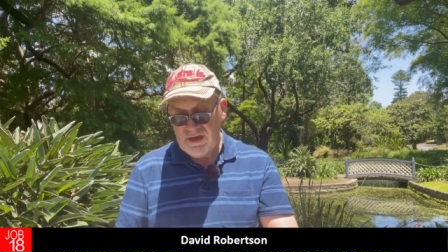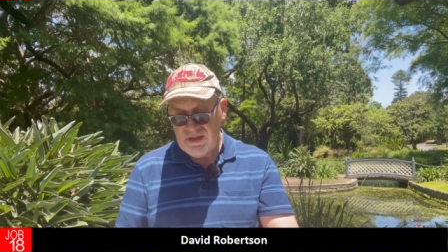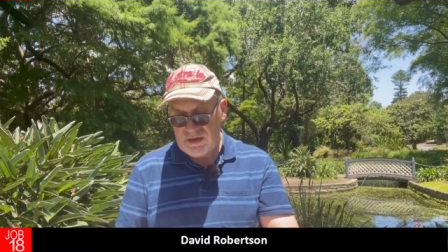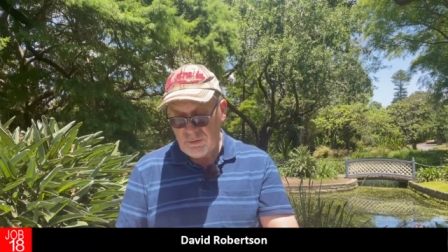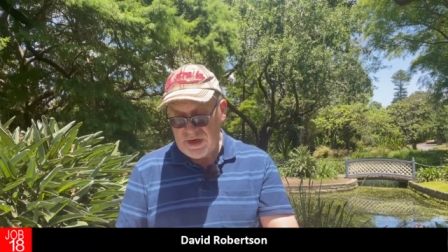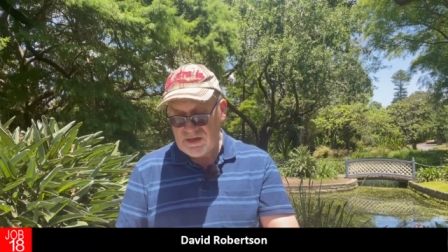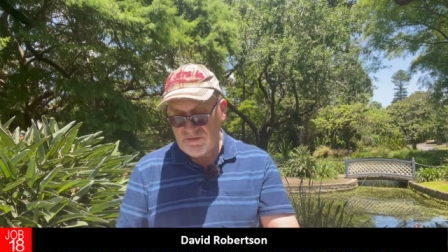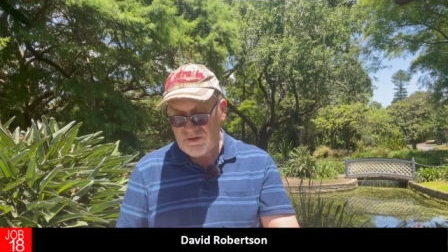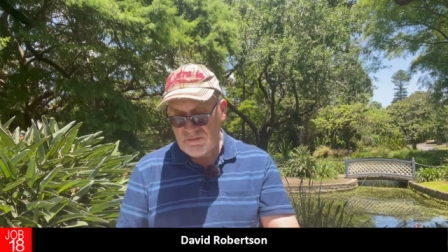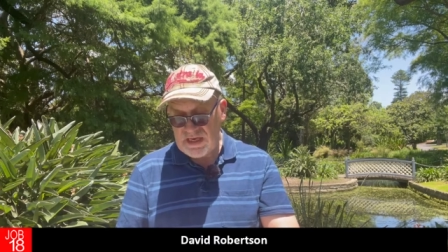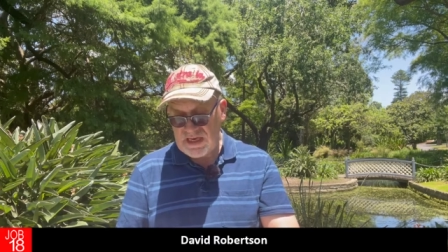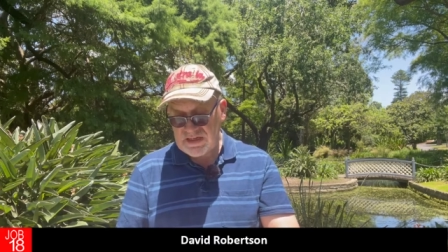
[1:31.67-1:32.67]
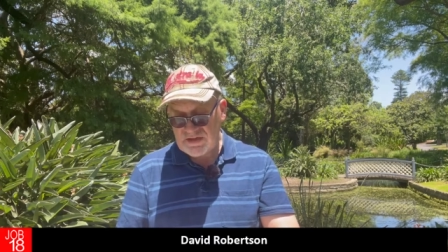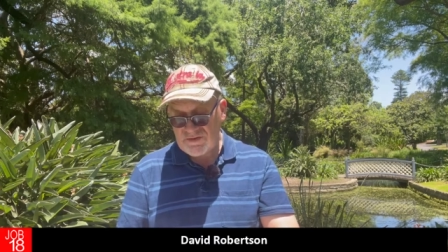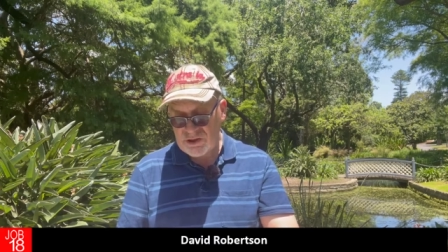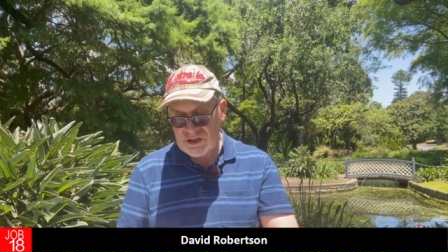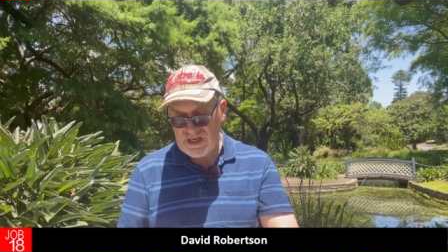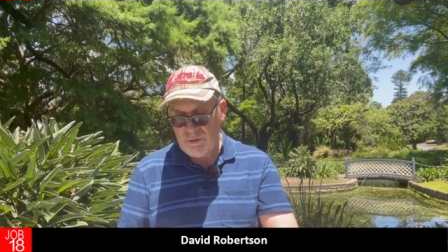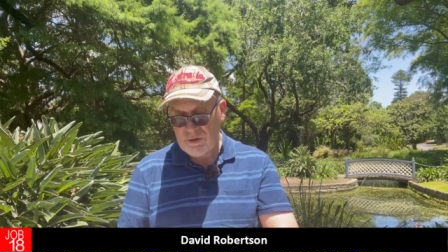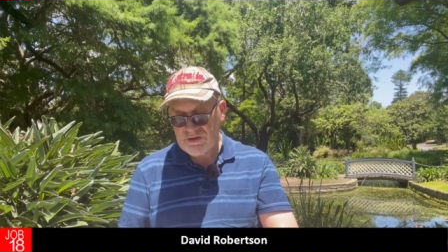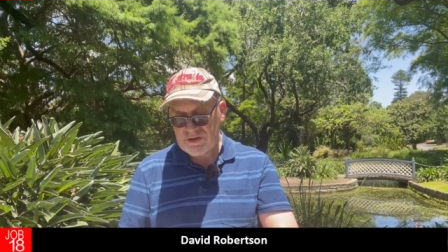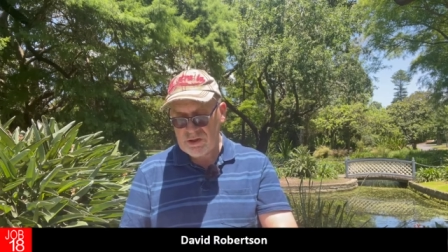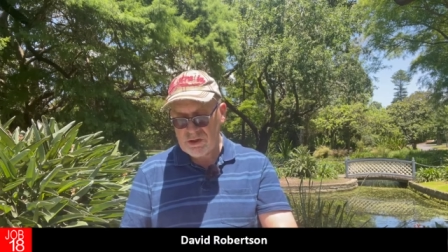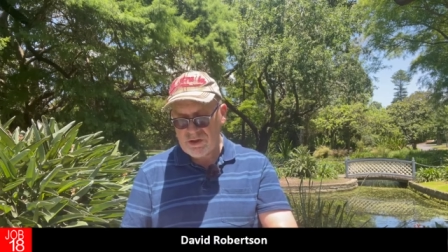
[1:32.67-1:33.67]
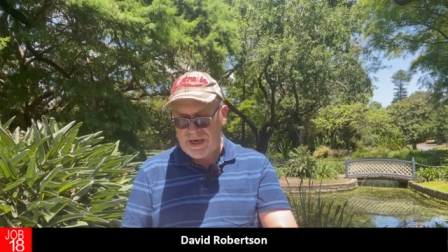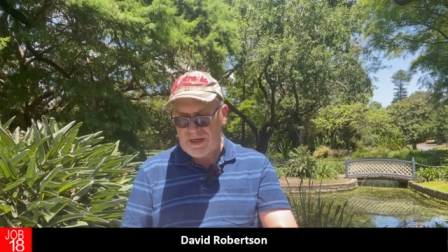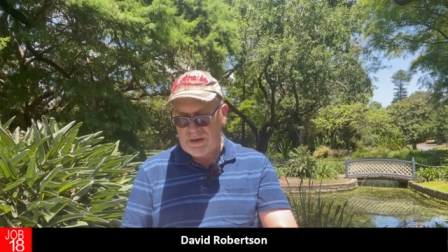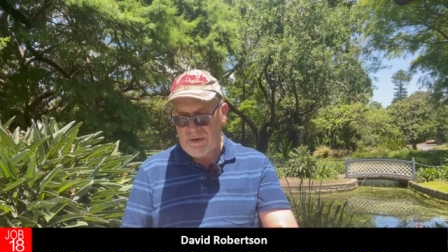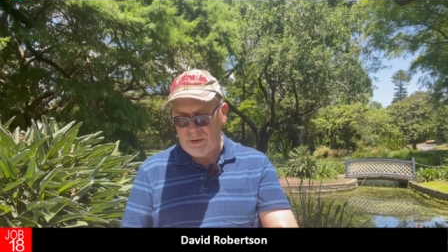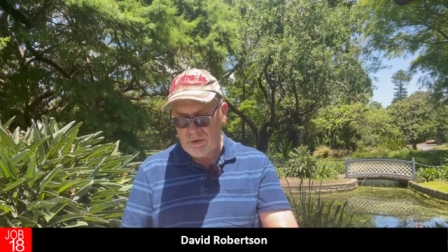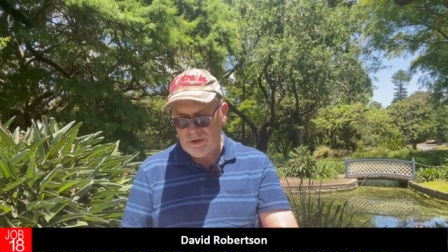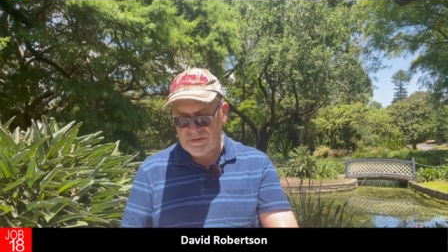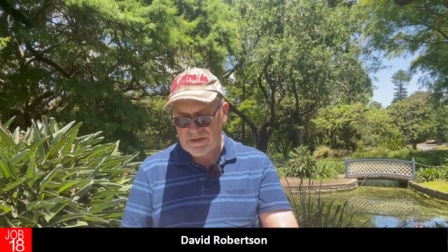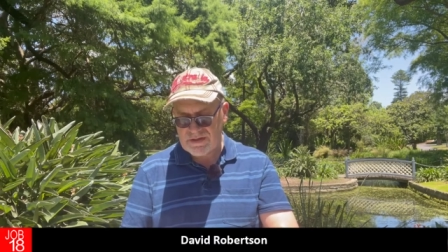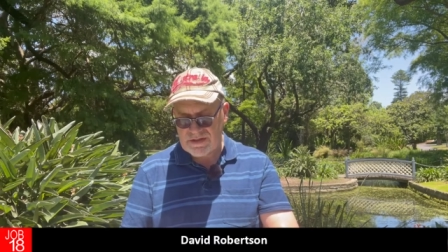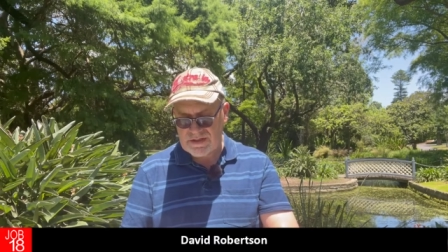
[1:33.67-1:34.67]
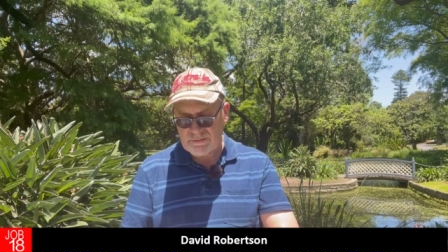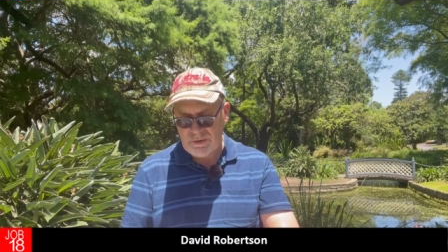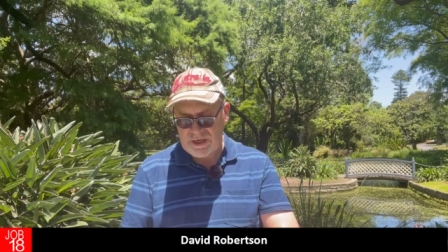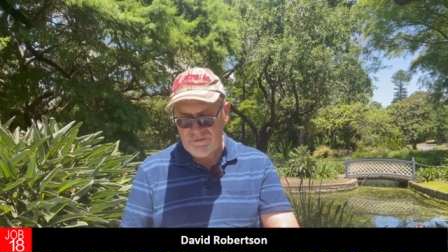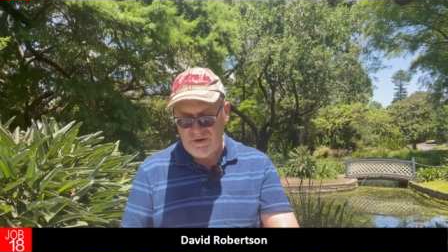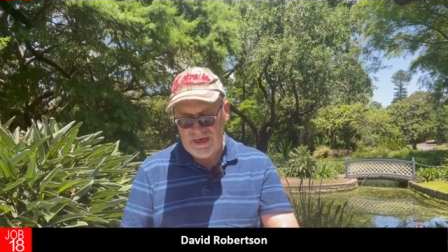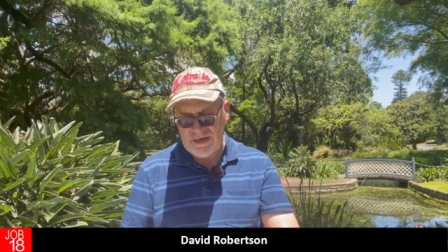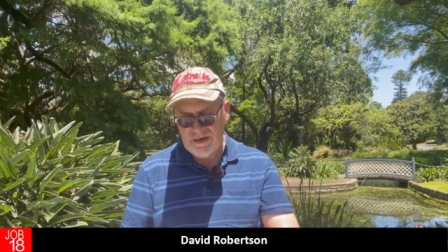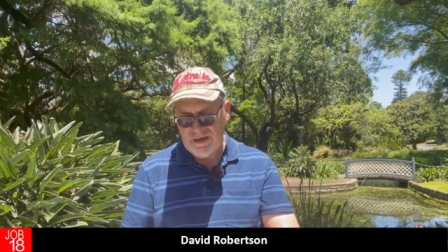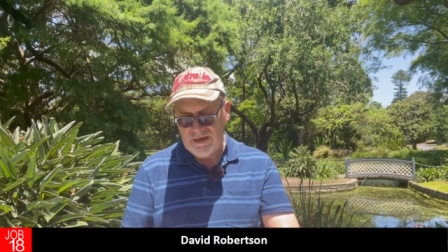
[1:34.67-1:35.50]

They waited for me as for showers and drank in my words as the spring rain.